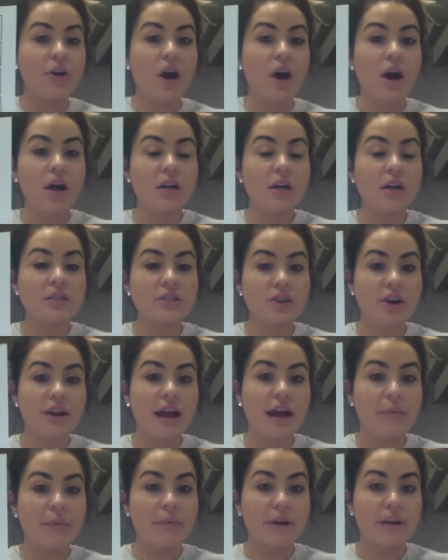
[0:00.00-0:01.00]
cards cut
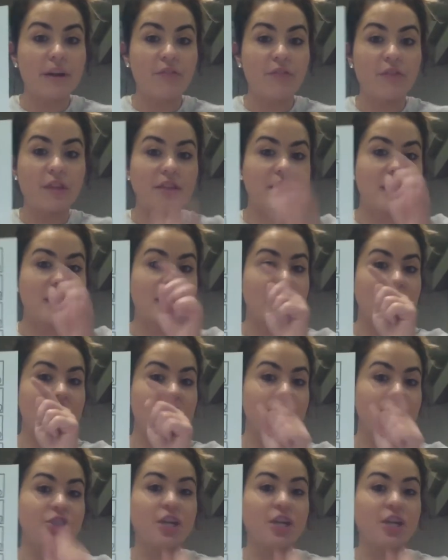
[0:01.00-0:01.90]
out and ready for this lesson,